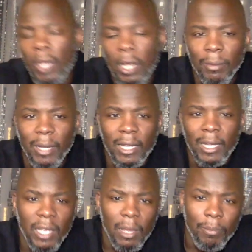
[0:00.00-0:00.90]
Like I
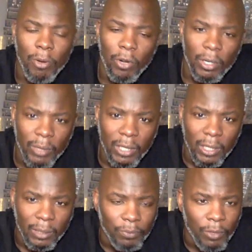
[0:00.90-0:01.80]
say, I partnered with
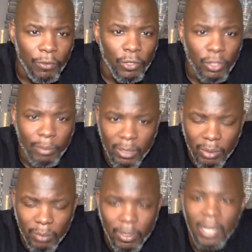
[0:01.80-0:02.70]
the Future
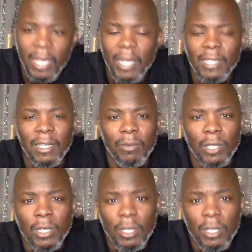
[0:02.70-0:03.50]
Bodybuilding Podcast.